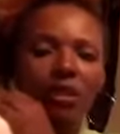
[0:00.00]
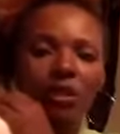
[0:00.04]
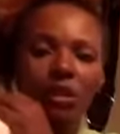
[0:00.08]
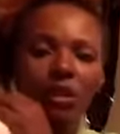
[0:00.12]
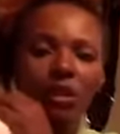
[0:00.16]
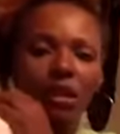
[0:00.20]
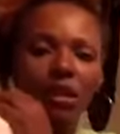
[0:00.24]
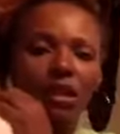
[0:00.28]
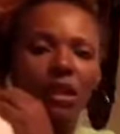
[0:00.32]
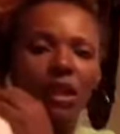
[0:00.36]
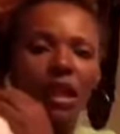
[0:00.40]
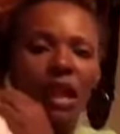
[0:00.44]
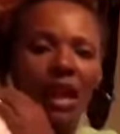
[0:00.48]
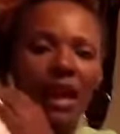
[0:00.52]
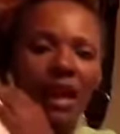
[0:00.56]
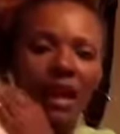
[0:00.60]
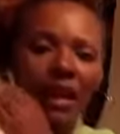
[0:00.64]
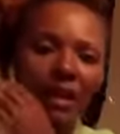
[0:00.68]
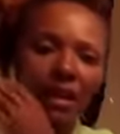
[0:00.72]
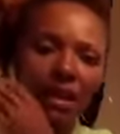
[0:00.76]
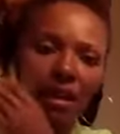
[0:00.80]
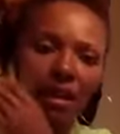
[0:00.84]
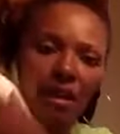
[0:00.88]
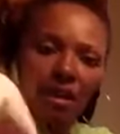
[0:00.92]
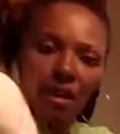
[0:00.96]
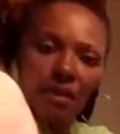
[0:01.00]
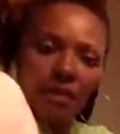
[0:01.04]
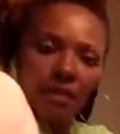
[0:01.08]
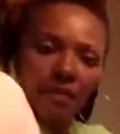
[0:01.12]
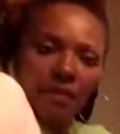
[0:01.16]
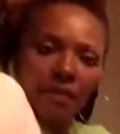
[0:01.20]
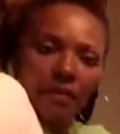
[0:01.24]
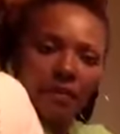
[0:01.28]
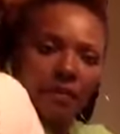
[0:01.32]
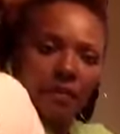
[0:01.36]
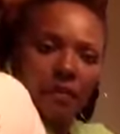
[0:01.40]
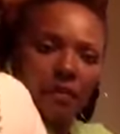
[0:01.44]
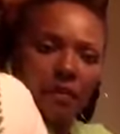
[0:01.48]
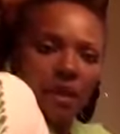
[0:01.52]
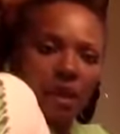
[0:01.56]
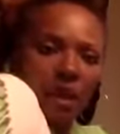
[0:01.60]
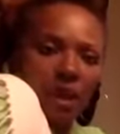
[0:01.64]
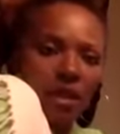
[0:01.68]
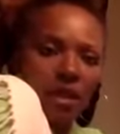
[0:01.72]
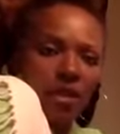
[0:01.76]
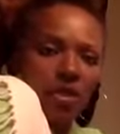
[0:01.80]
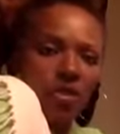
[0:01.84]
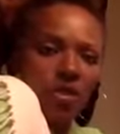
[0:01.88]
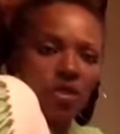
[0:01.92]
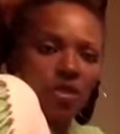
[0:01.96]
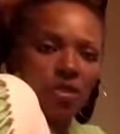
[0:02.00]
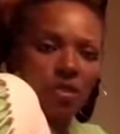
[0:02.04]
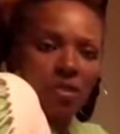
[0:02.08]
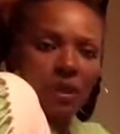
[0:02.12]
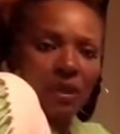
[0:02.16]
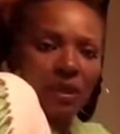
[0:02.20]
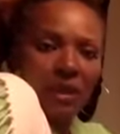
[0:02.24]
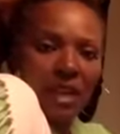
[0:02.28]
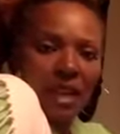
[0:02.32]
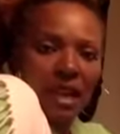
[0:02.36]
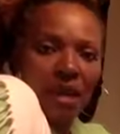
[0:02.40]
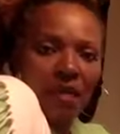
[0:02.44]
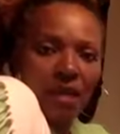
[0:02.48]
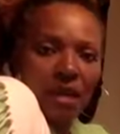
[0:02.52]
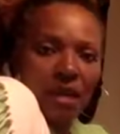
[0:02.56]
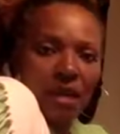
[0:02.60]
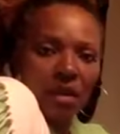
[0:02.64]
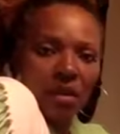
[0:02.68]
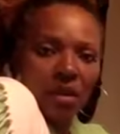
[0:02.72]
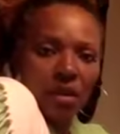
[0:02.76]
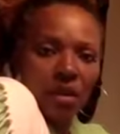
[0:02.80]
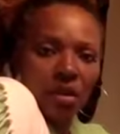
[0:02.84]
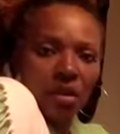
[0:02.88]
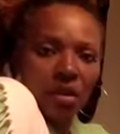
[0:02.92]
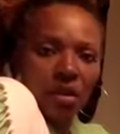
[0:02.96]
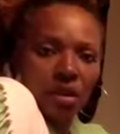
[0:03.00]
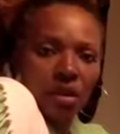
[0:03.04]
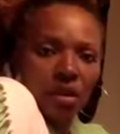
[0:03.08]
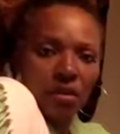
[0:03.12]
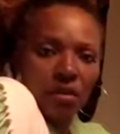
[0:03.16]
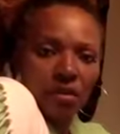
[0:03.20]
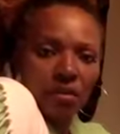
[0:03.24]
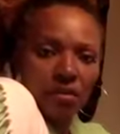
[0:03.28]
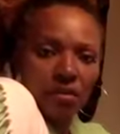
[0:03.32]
look like it's drooping down my shoulder.